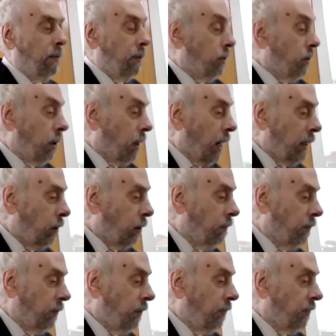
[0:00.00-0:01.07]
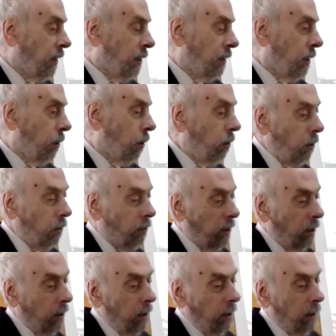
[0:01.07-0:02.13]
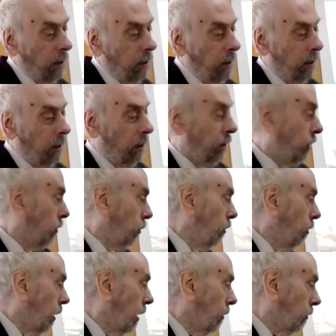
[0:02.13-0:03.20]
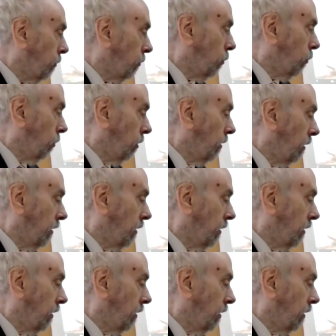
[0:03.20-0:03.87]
No, I'm convinced that all of the, you know, our school,